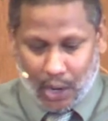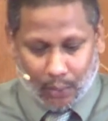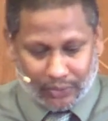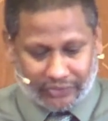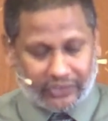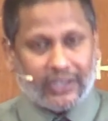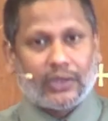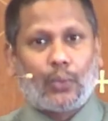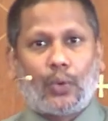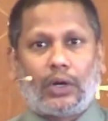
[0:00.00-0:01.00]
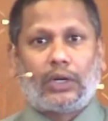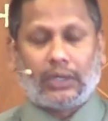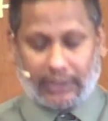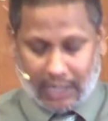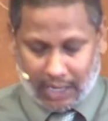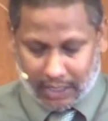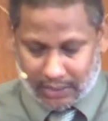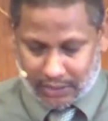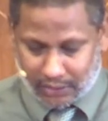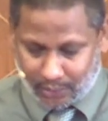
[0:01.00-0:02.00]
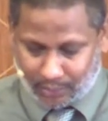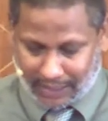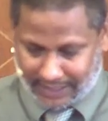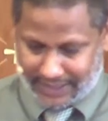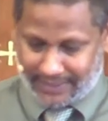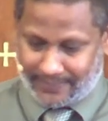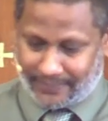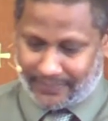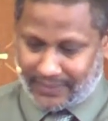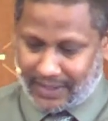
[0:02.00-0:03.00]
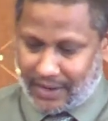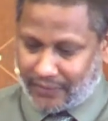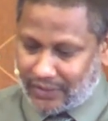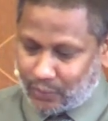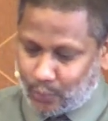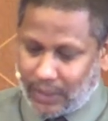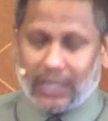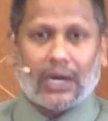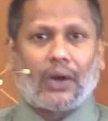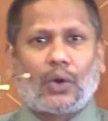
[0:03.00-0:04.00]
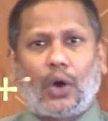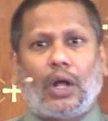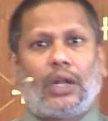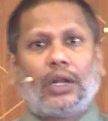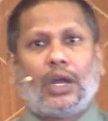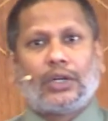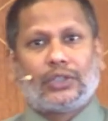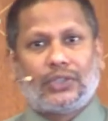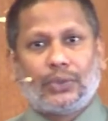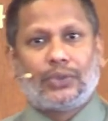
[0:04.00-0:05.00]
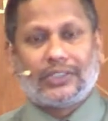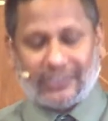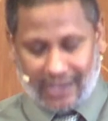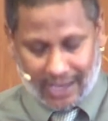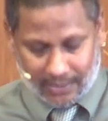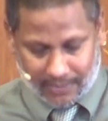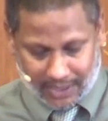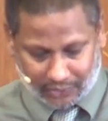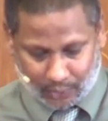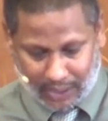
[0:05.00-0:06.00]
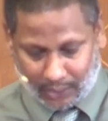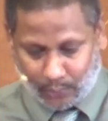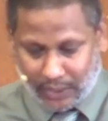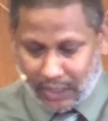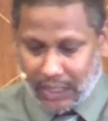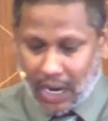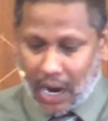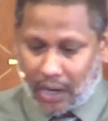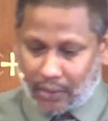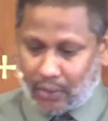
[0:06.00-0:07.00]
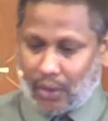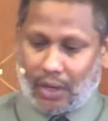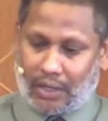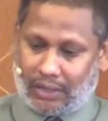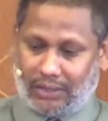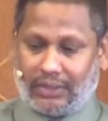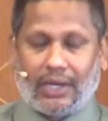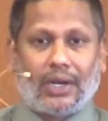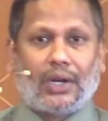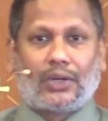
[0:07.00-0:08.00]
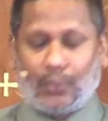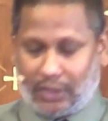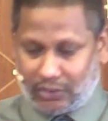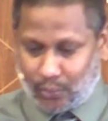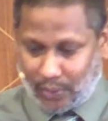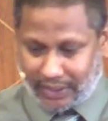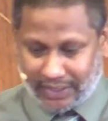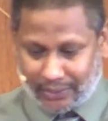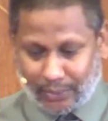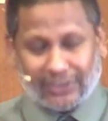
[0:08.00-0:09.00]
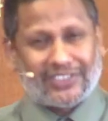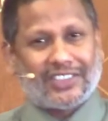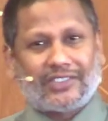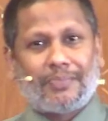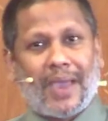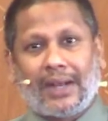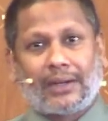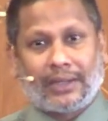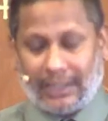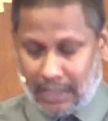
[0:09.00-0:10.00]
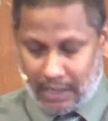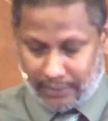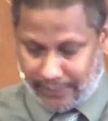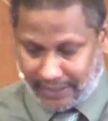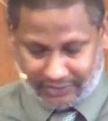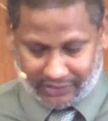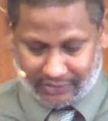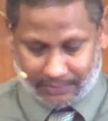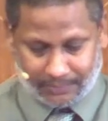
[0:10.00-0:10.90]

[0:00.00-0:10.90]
would see the world in a new light. Friends, we are called to do the same as well. We are called towards working towards dismantling racism,